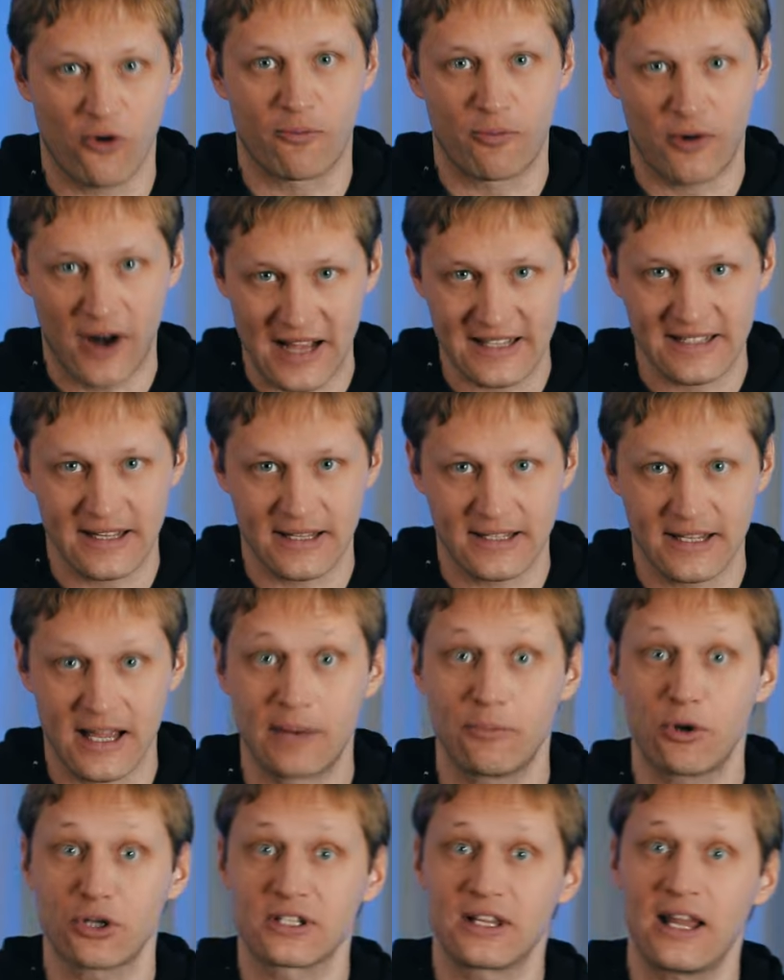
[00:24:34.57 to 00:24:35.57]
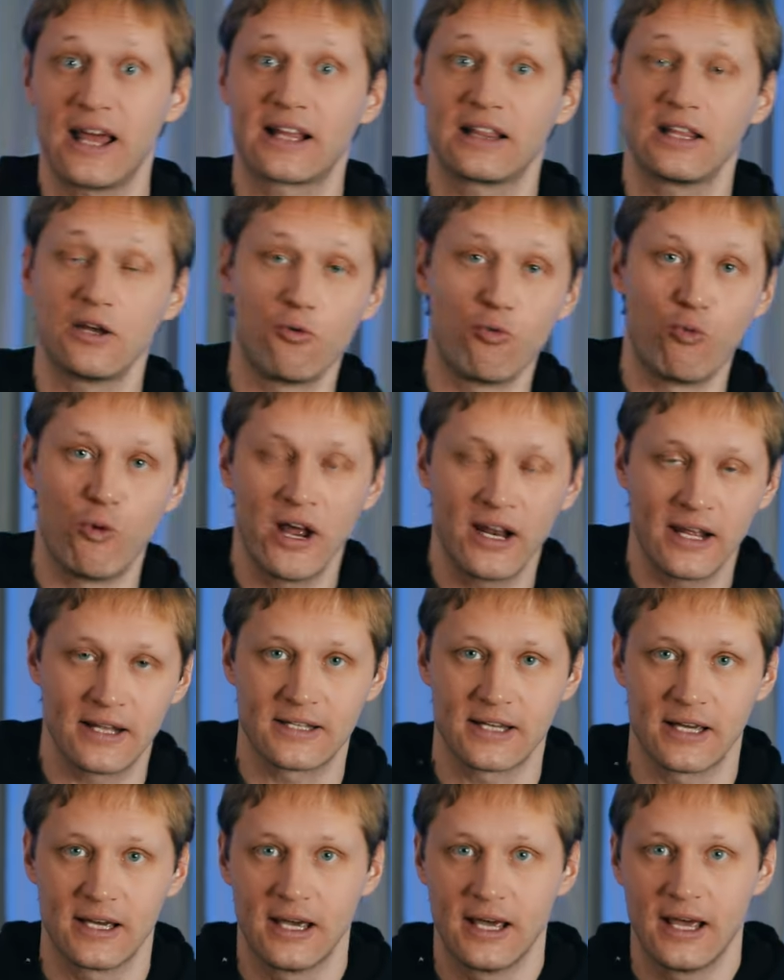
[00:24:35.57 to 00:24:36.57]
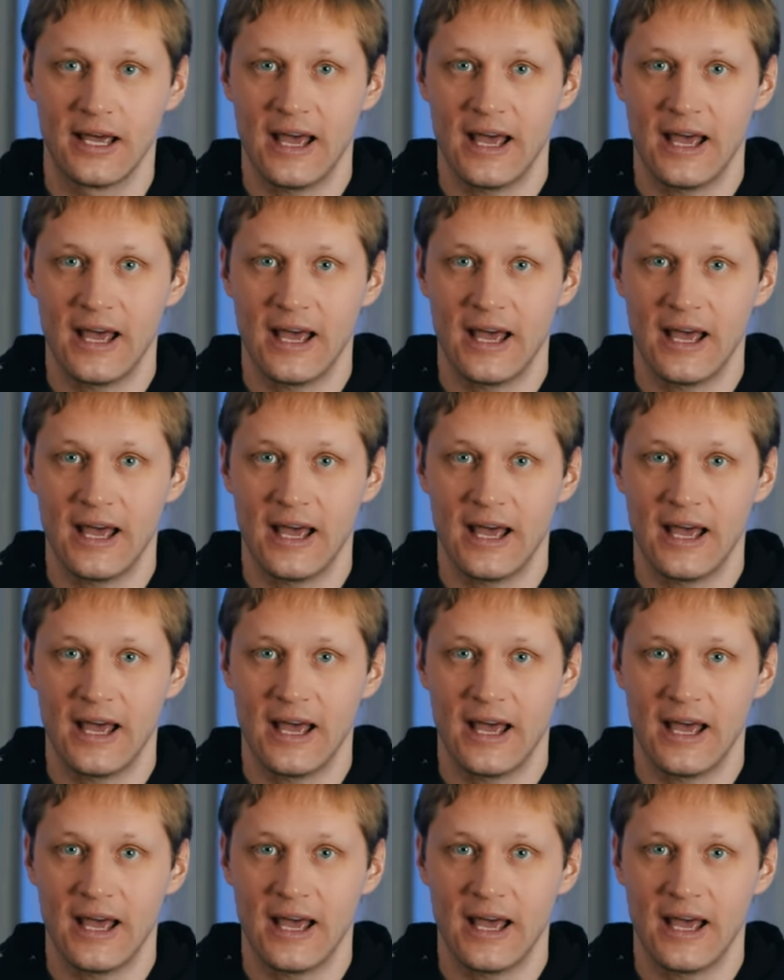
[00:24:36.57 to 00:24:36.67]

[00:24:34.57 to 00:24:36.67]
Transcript: of presidency and most likely win it.